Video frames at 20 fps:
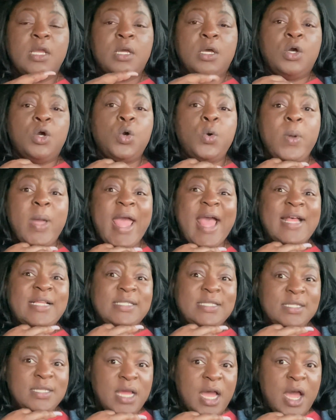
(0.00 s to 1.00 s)
Who
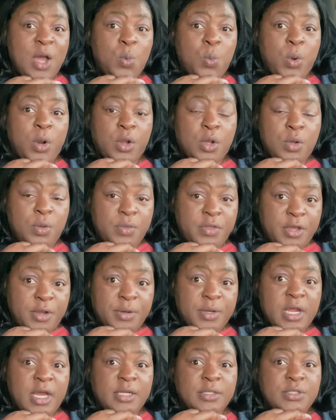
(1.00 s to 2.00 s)
has not worked on their
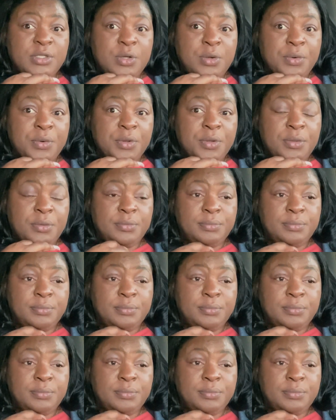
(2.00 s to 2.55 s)
doctoral?